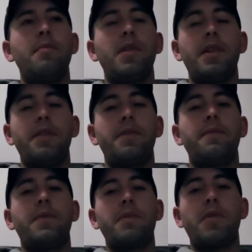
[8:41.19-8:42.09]
But
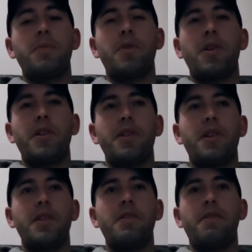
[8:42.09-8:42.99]
for the most part, you're
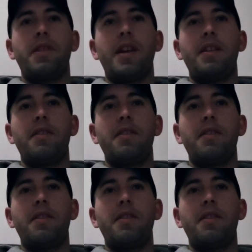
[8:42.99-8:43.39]
not doing that.